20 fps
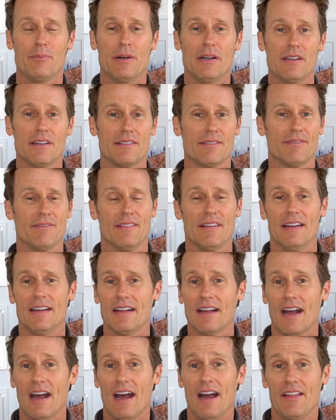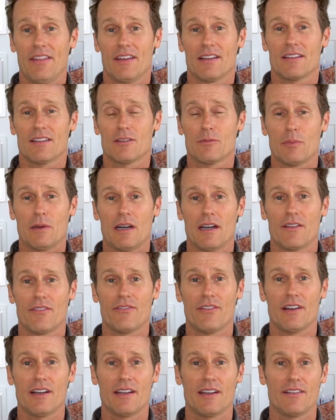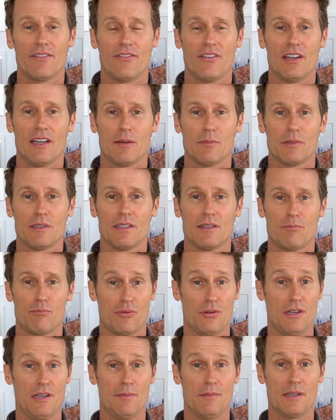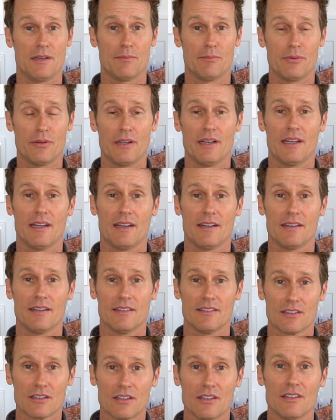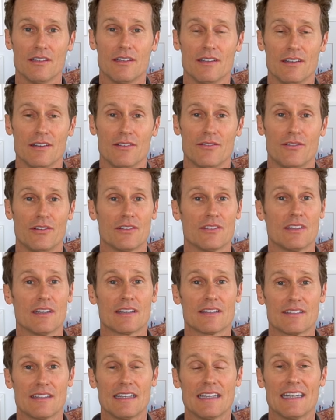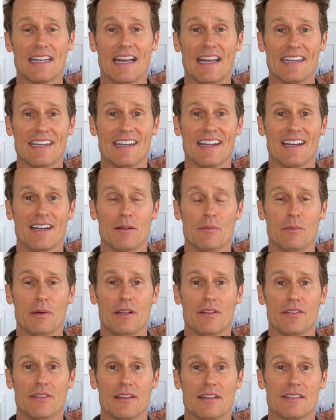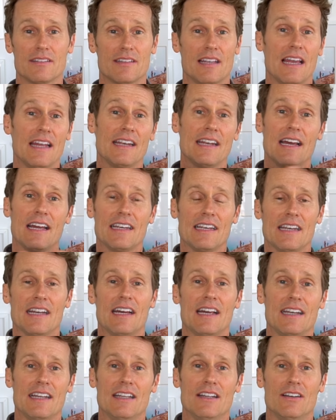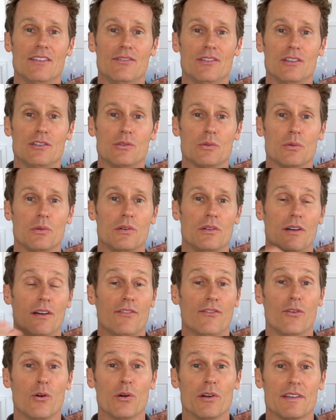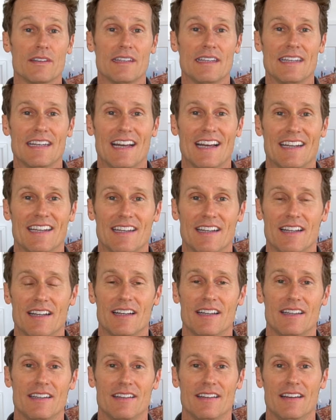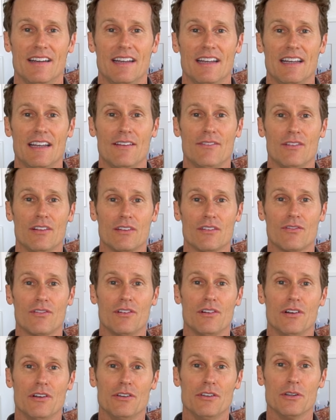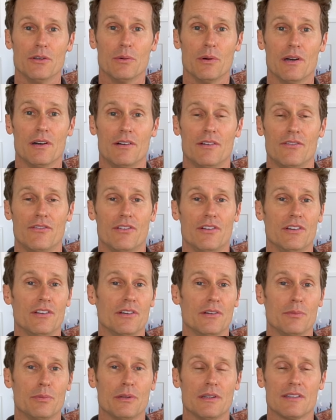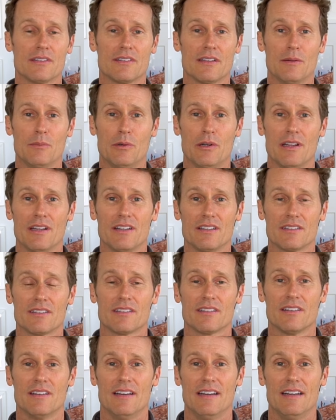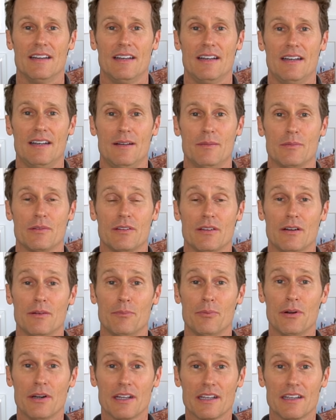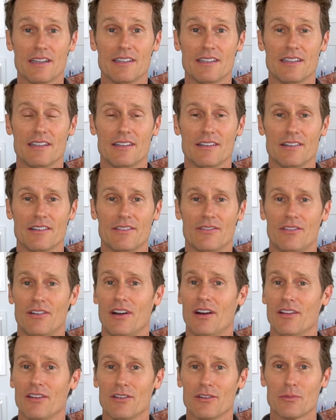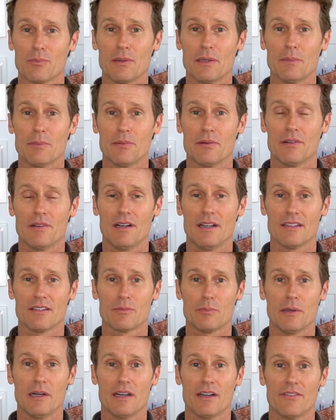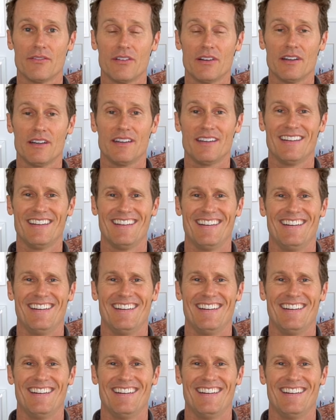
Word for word: but I think the Spotify Family Premium plan is a good deal for $16.99 a month. It's $10.99 individual or $14.99 if it's for a duo for you plus someone else. Um, so pretty good deal for all those people on Spotify.